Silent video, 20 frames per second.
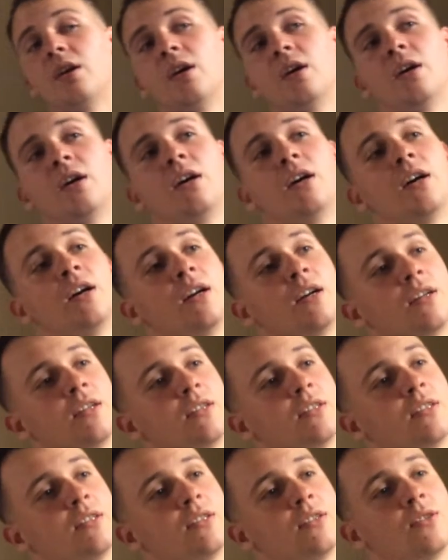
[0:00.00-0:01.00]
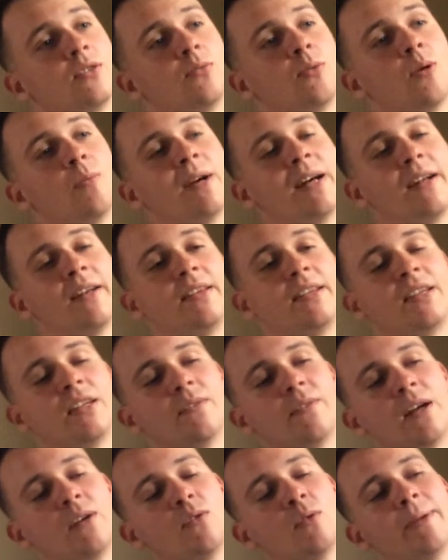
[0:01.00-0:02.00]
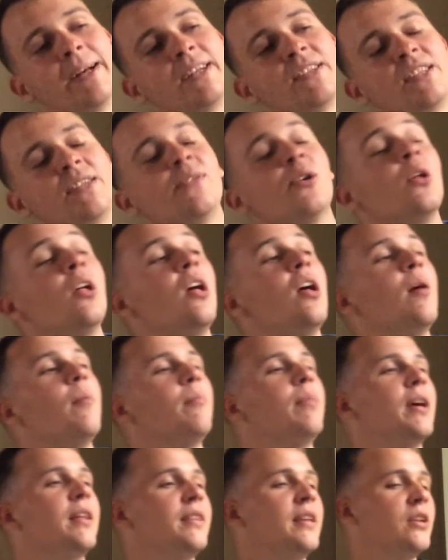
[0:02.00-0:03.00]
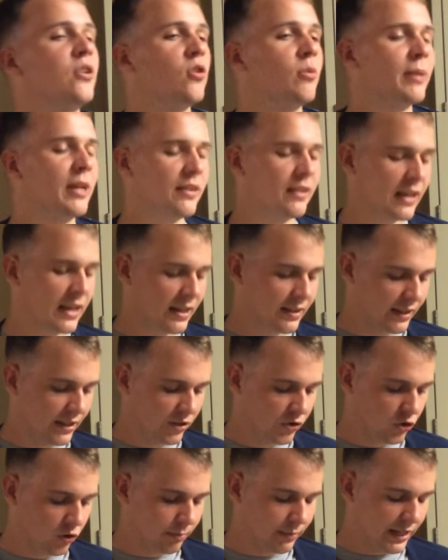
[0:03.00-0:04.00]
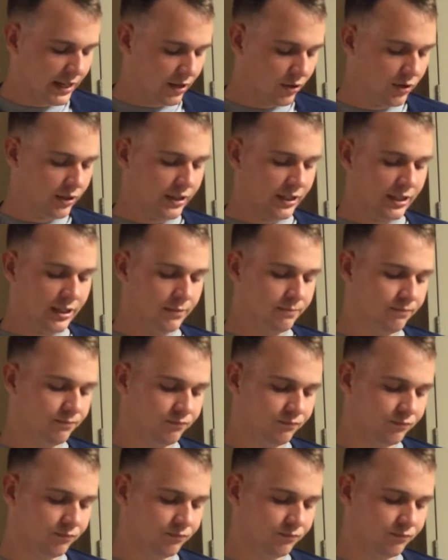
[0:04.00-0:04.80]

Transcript: The robot at the end of iRobot is evil. But they know about that. They know about